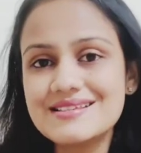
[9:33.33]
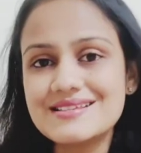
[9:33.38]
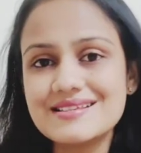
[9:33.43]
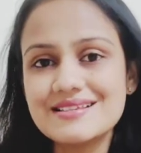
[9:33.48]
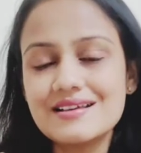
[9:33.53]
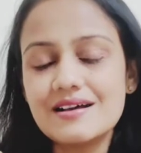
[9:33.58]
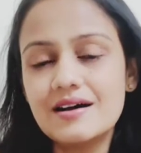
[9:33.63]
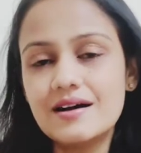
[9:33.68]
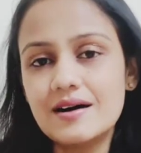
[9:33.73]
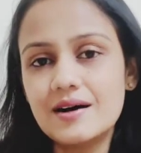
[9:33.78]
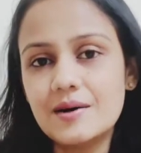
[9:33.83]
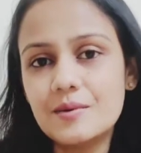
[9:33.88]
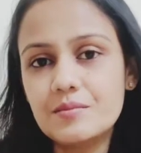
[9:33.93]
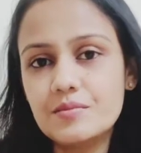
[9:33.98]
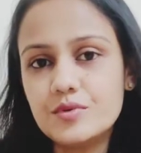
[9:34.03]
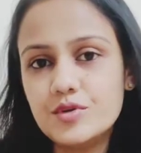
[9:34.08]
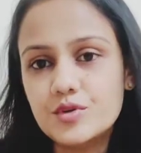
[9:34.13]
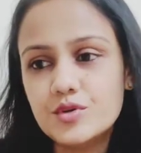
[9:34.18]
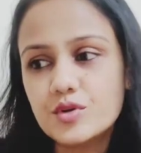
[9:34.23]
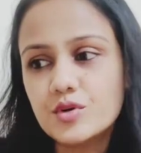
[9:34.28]
his
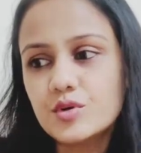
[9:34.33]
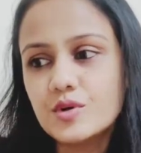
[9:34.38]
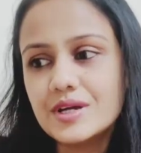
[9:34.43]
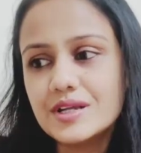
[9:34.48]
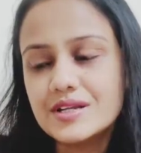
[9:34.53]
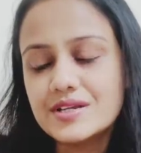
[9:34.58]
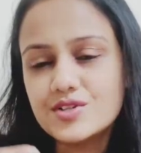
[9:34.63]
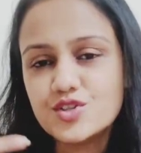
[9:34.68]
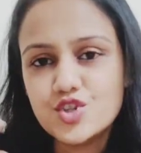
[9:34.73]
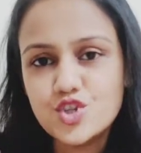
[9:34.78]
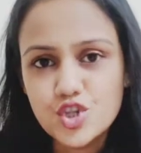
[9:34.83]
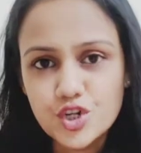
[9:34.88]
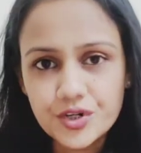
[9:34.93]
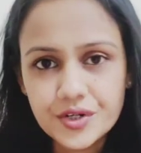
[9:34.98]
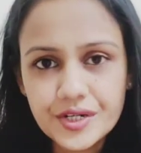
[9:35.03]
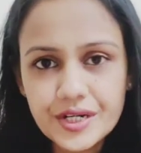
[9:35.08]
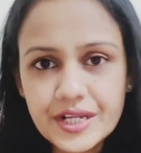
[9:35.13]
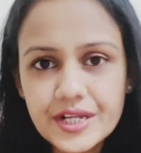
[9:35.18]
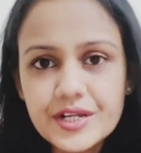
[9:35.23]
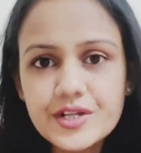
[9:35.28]
in his
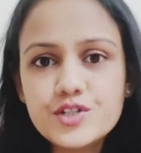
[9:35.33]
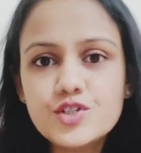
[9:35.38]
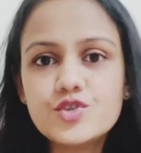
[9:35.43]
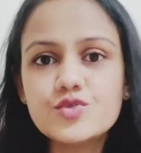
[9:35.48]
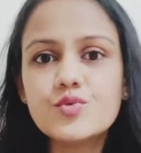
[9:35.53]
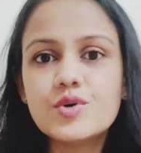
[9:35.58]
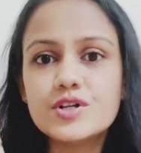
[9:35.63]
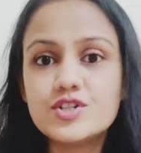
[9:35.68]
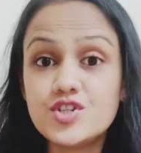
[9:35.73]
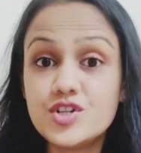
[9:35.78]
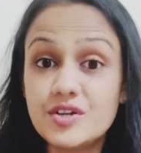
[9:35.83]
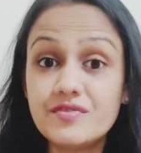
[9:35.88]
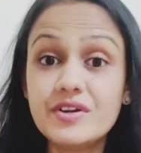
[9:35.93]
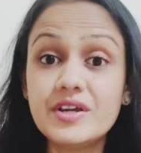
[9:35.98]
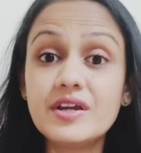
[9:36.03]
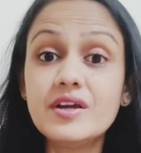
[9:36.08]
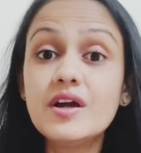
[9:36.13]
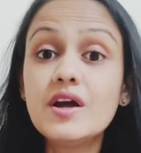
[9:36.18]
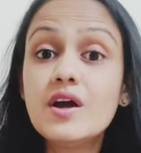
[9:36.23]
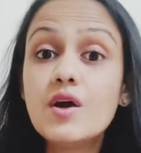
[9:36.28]
journey to
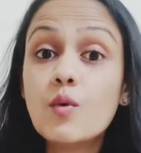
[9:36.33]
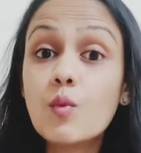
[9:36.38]
achieving